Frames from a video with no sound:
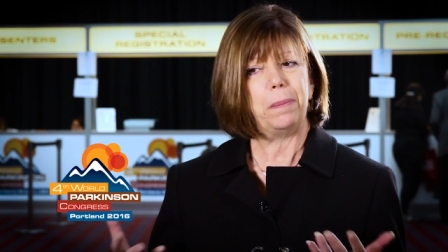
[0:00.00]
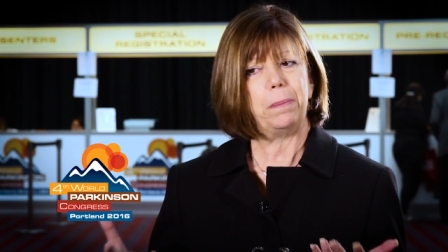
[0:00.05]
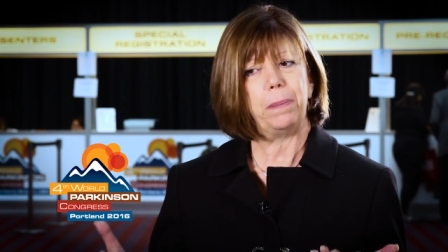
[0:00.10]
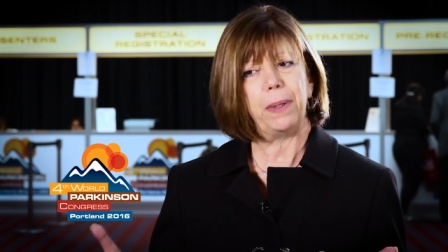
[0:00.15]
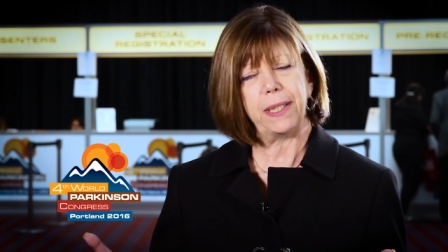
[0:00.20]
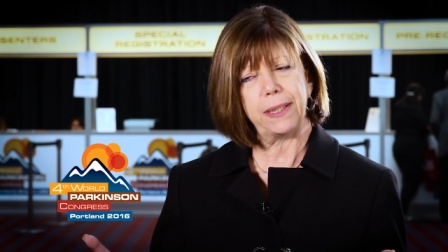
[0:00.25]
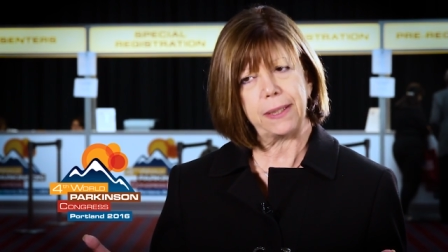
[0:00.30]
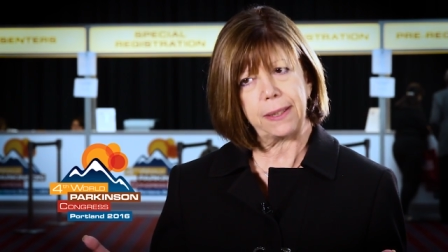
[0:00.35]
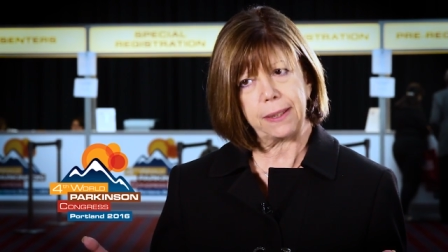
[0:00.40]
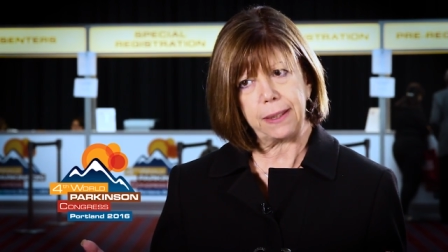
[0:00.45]

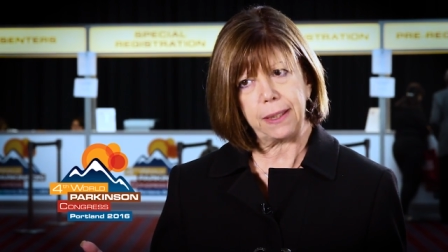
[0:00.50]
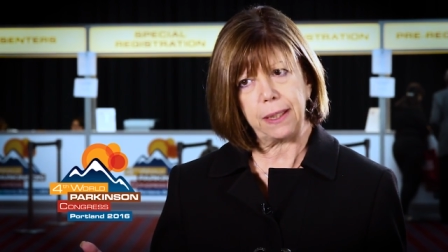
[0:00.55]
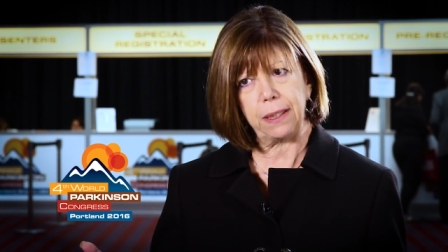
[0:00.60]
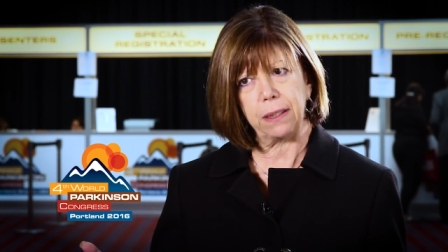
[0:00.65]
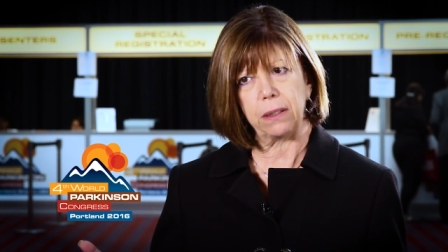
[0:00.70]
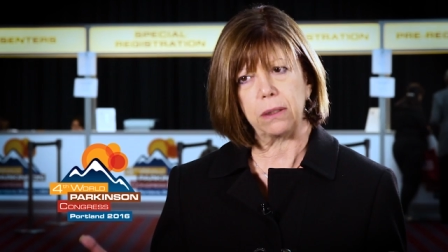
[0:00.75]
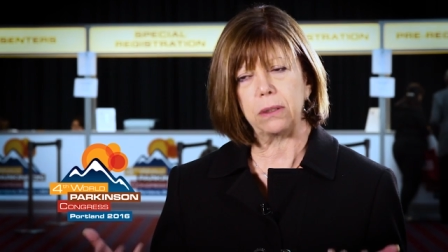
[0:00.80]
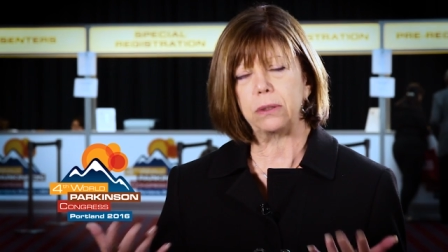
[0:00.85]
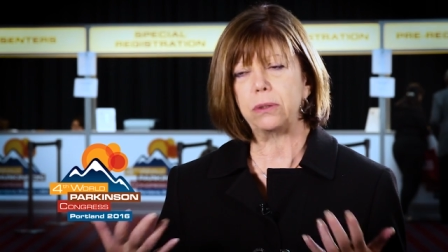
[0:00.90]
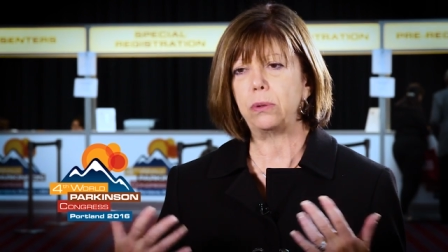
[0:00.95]
but
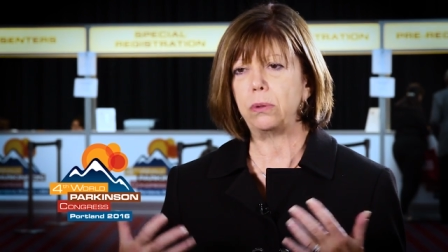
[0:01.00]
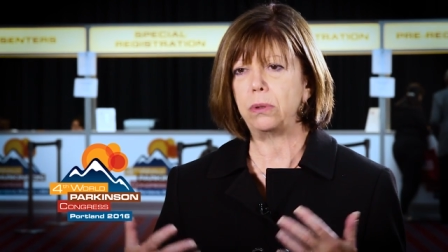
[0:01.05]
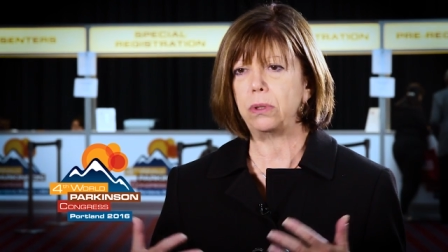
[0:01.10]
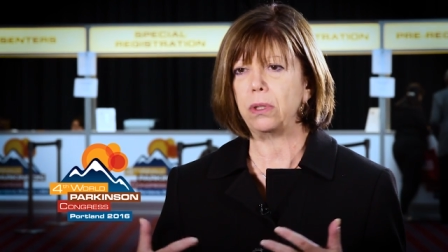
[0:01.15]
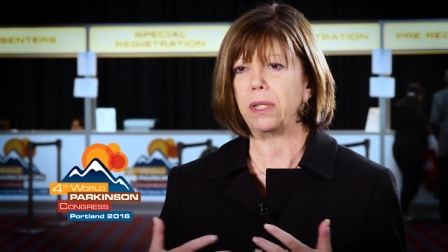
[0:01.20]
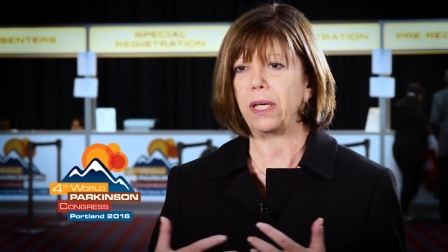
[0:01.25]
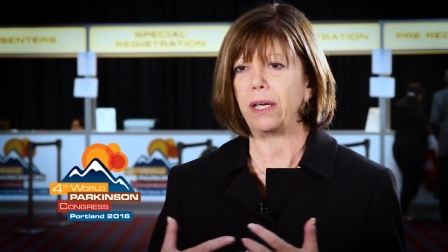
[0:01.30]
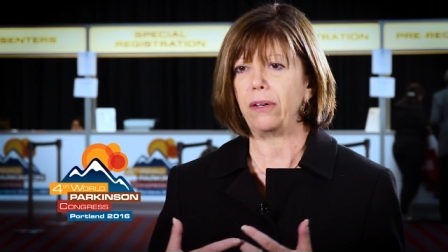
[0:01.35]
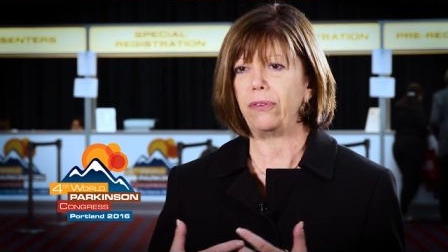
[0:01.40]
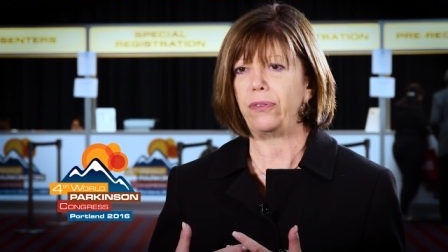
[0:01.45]
still do
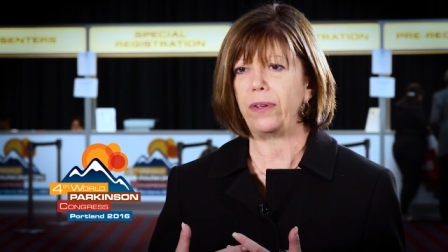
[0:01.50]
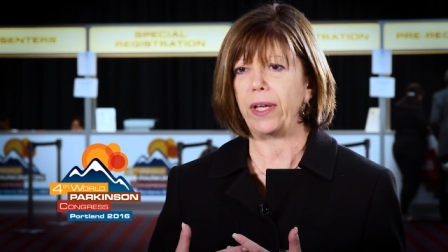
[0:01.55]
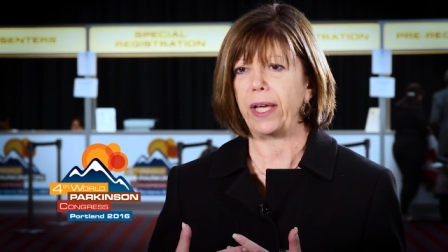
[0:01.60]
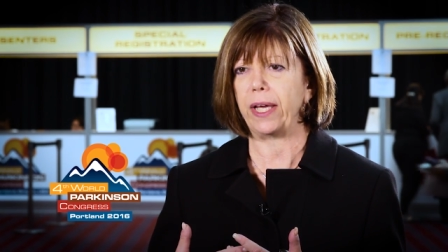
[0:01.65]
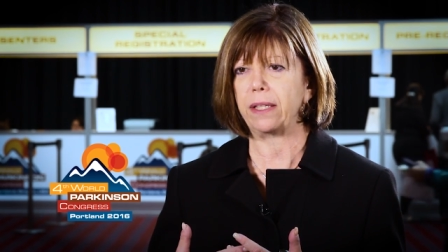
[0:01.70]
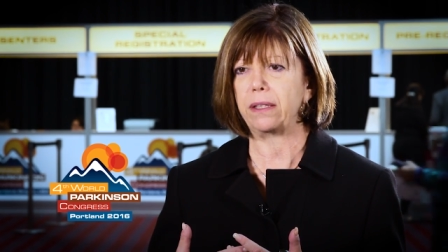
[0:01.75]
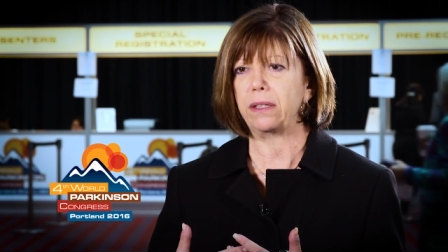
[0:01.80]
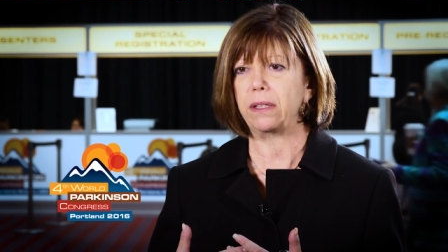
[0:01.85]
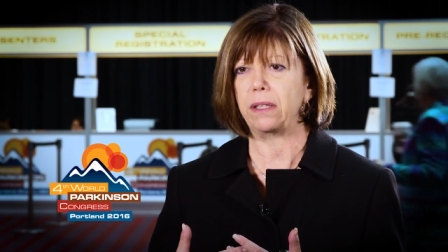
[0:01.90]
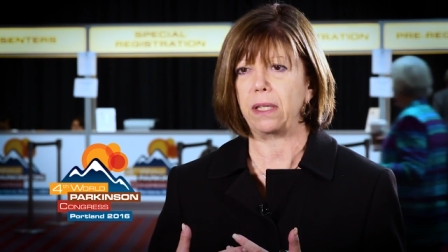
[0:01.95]
not
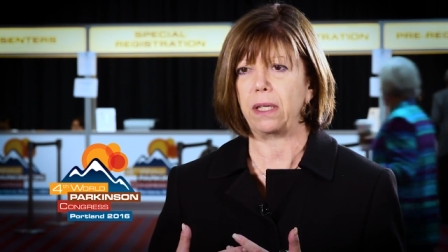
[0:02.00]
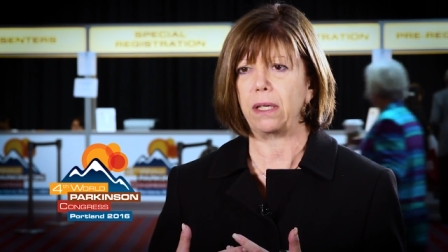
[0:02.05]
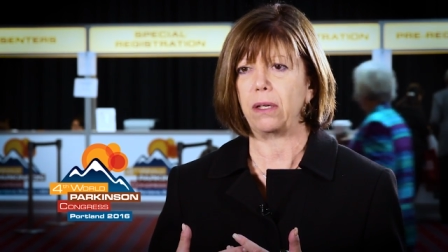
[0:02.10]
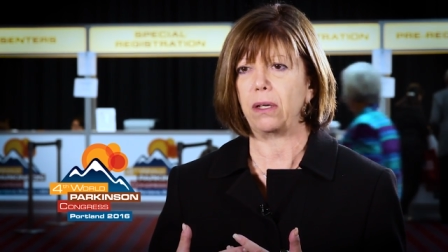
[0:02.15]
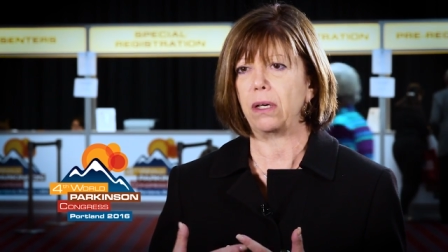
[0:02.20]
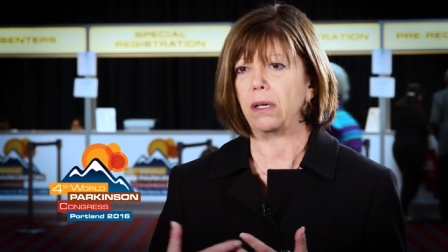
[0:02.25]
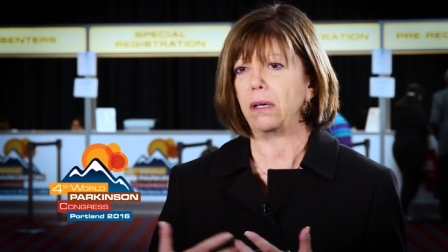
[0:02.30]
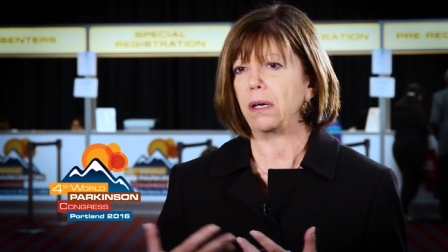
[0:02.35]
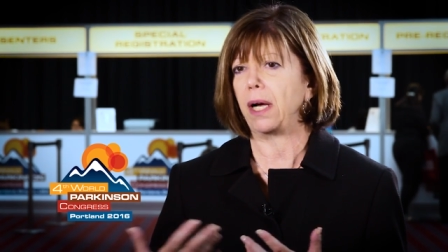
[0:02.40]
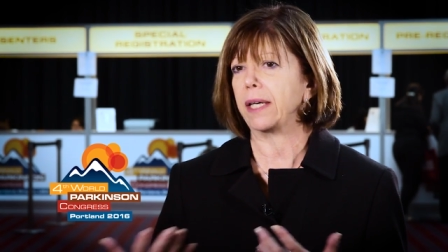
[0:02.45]
affect their